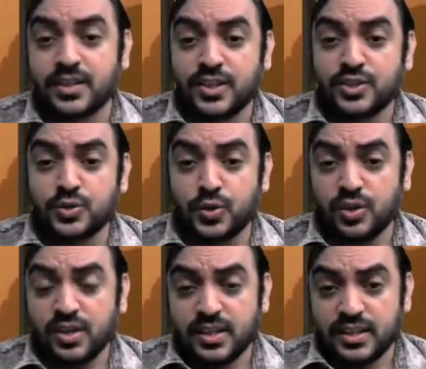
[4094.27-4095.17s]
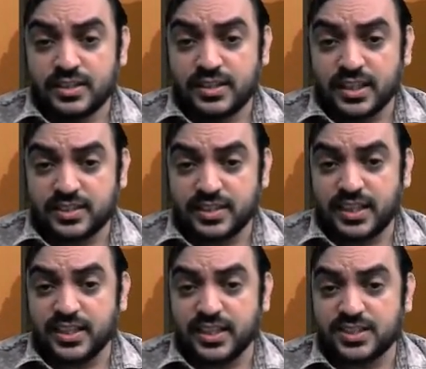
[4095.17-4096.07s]
So this
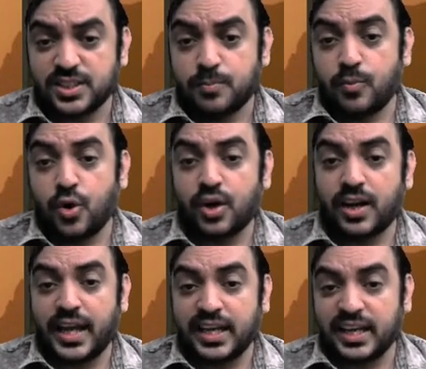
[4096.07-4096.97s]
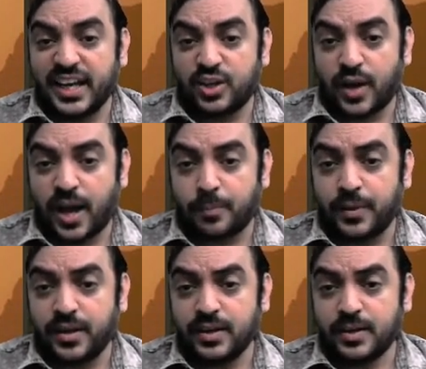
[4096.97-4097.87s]
is more likely to
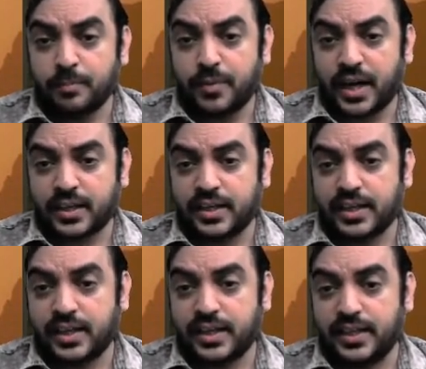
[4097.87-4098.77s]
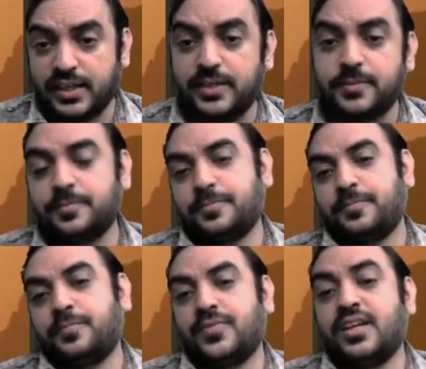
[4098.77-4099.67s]
happen practically.
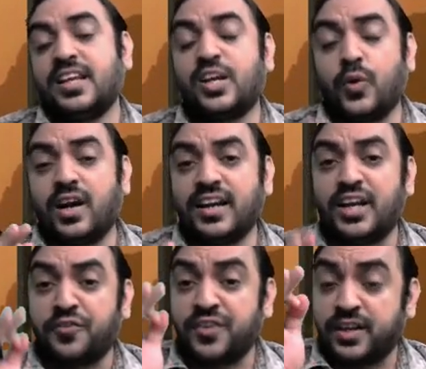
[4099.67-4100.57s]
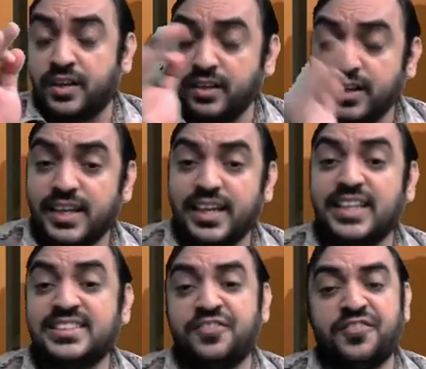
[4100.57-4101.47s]
Required rate of return
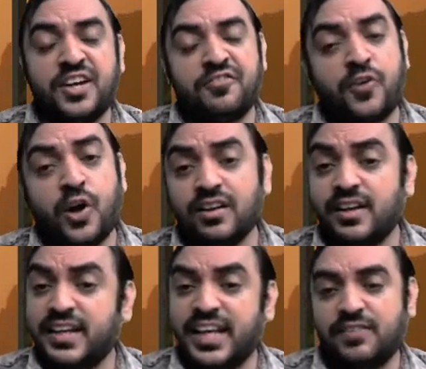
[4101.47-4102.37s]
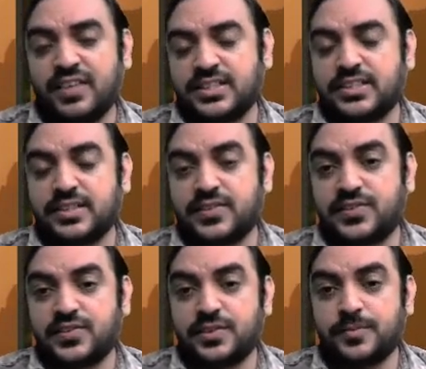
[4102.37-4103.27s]
is different for
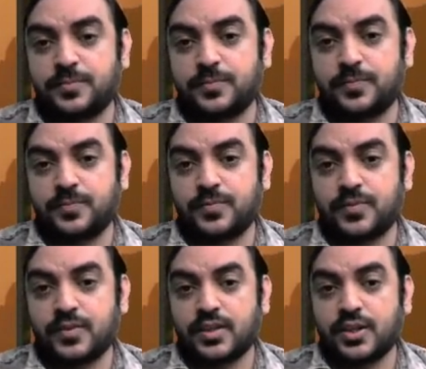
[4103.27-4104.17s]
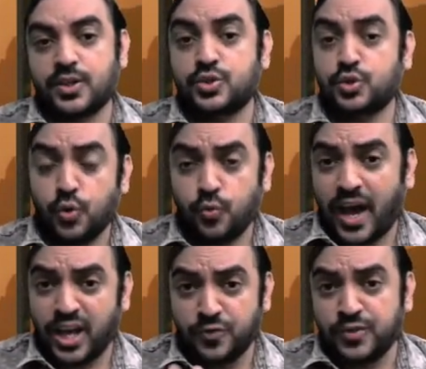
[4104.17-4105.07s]
investors. So
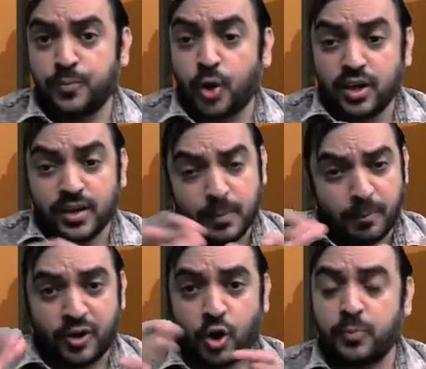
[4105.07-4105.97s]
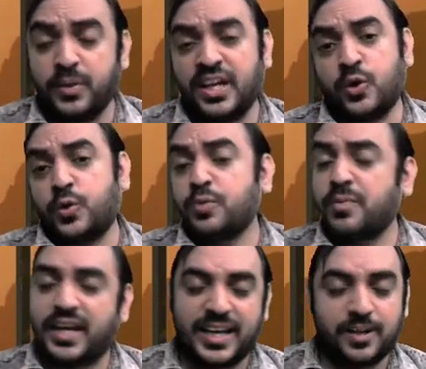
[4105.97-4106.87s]
value of the bond may not be equal to
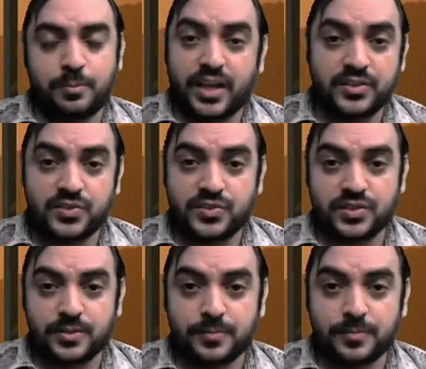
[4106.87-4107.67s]
market price.